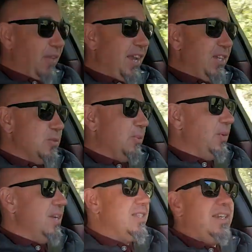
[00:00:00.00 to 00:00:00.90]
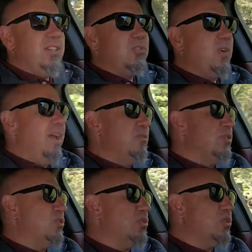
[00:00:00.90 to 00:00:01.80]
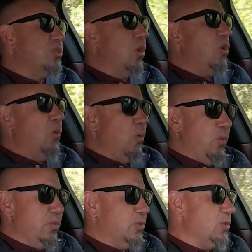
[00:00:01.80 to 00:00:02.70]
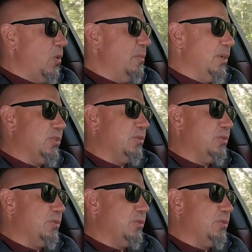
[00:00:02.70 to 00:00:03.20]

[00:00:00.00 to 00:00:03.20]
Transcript: flying spur is, and it drives so, so much